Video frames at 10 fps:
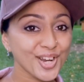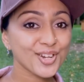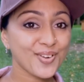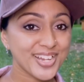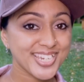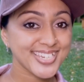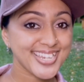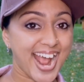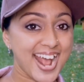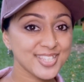question to
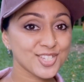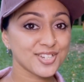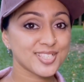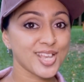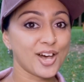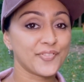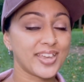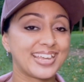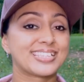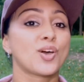ask yourself
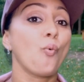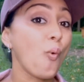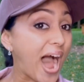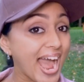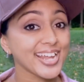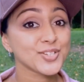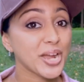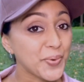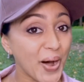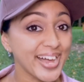is, why do I
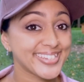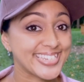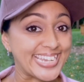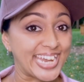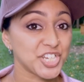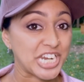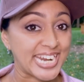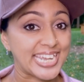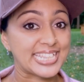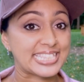want to get
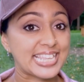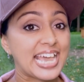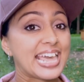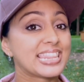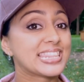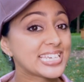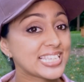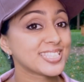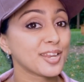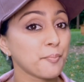chickens? This
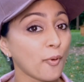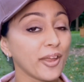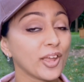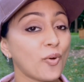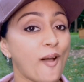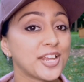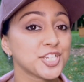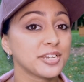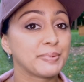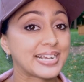is an important
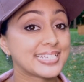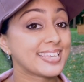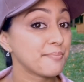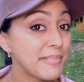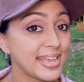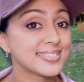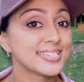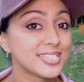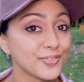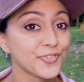question because it makes a
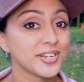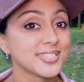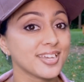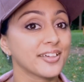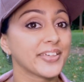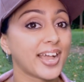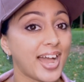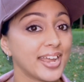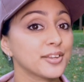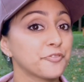difference on the
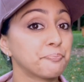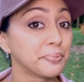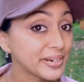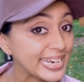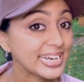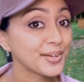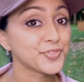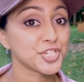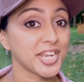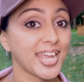kind of breed of
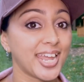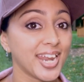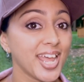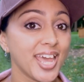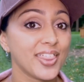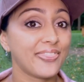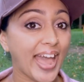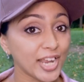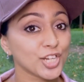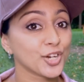chicken
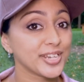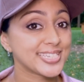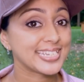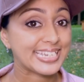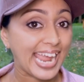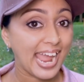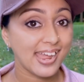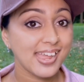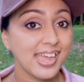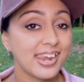that you're going to get.
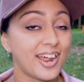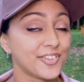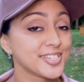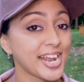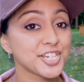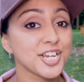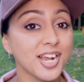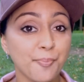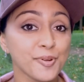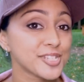Now, there's actually a
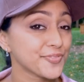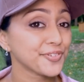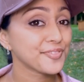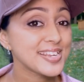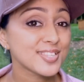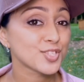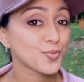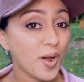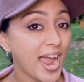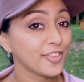couple different reasons
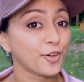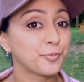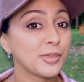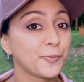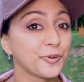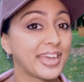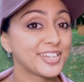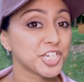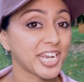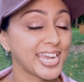why, though, people get
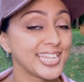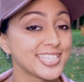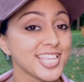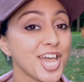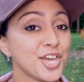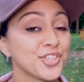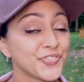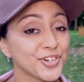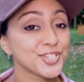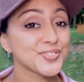chickens. The
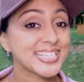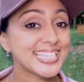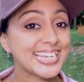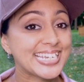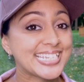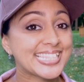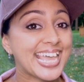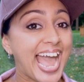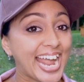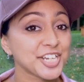first reason is they
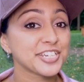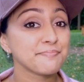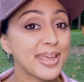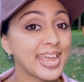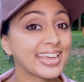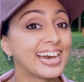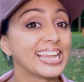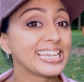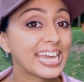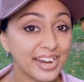actually make
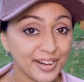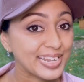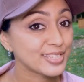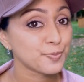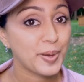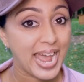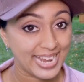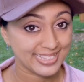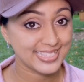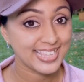hilarious
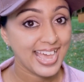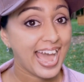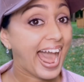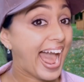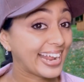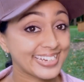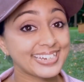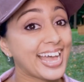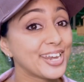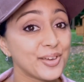pets. I did
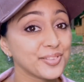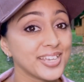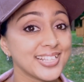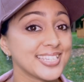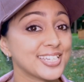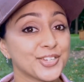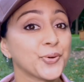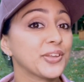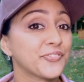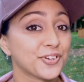not know this until
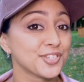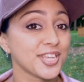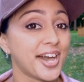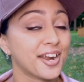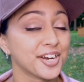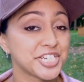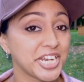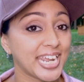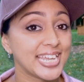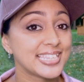we first got our
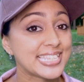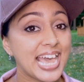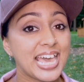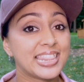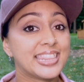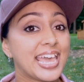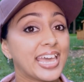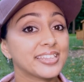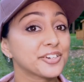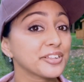chickens.
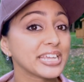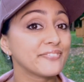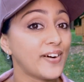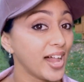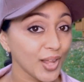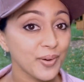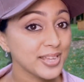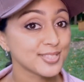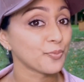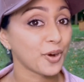They literally follow
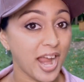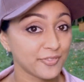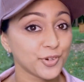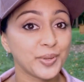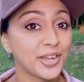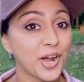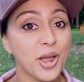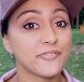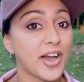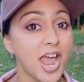us wherever we go.
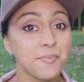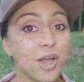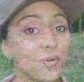If I'm on